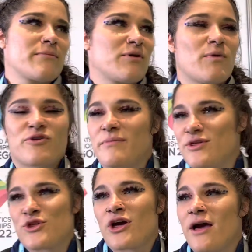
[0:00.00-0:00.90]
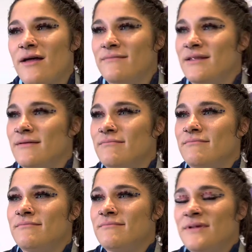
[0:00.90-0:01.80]
gonna watch men's shot and
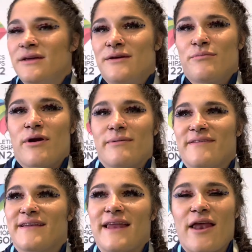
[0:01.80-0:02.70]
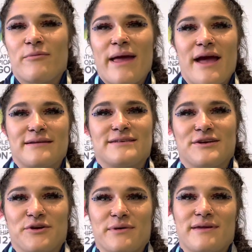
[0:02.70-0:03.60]
then probably skedaddle back to
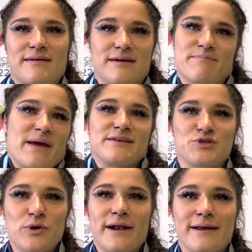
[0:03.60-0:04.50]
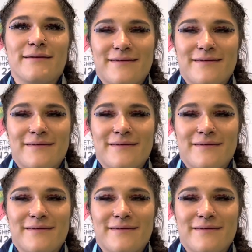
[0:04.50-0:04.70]
go get back to training.